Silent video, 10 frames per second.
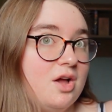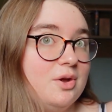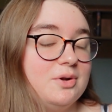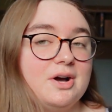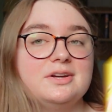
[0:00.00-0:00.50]

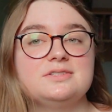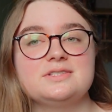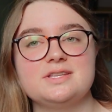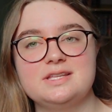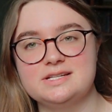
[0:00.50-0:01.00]
who
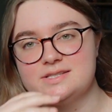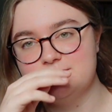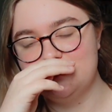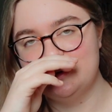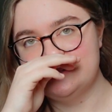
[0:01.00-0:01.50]
knows. This
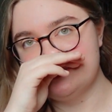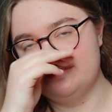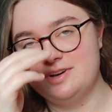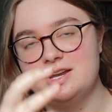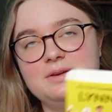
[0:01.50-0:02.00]
was
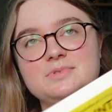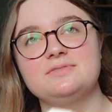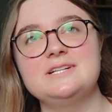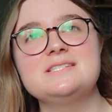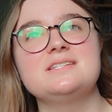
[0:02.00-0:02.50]
fun. It was
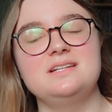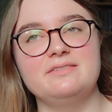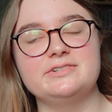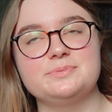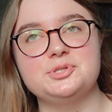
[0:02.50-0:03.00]
friends to
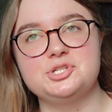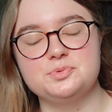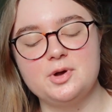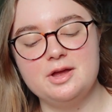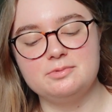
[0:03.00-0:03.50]
lovers, which is
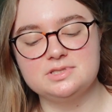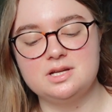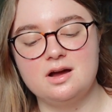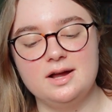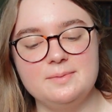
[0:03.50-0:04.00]
why it
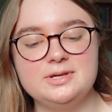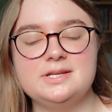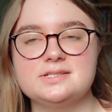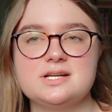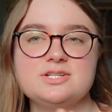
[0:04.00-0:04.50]
wasn't higher,
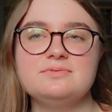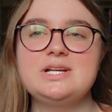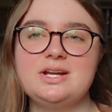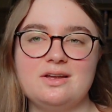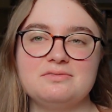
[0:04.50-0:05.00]
because I don't
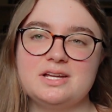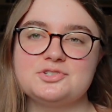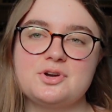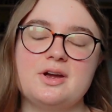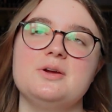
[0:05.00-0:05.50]
really love that
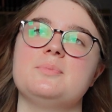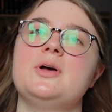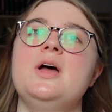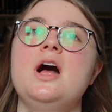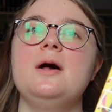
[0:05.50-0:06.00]
trope.
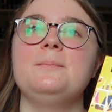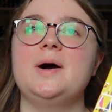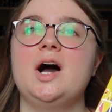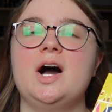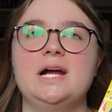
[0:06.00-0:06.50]

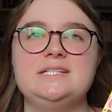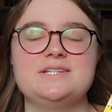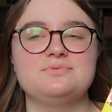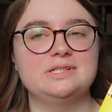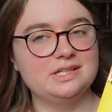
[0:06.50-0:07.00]
but I
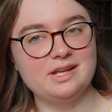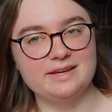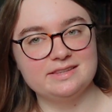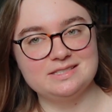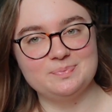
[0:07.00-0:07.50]
did really
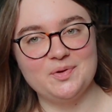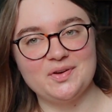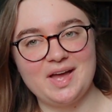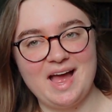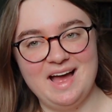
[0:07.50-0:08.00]
like this
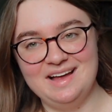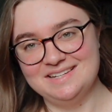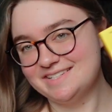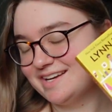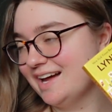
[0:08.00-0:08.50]
book,
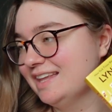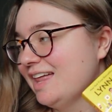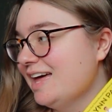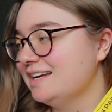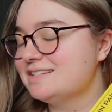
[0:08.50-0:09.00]
and I
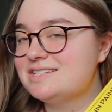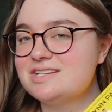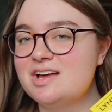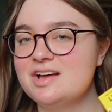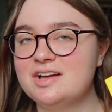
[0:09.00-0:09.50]

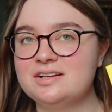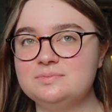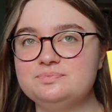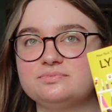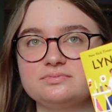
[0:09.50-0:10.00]
liked
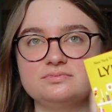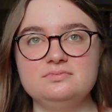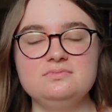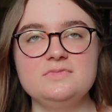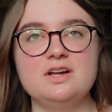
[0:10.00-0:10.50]

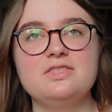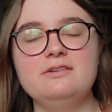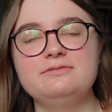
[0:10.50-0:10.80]
the